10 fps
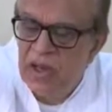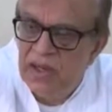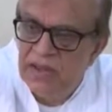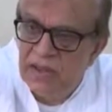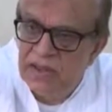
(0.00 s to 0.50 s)

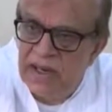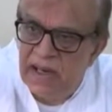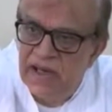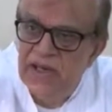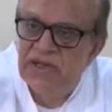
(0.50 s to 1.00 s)
that
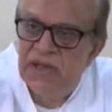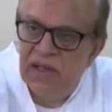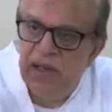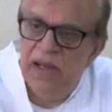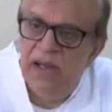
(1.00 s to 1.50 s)
are
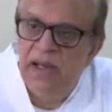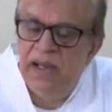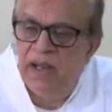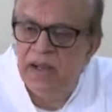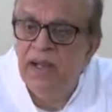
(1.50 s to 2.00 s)
teaching
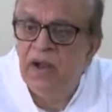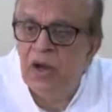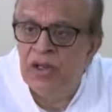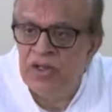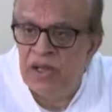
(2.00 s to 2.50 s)

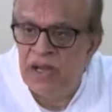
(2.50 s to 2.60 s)
Indiology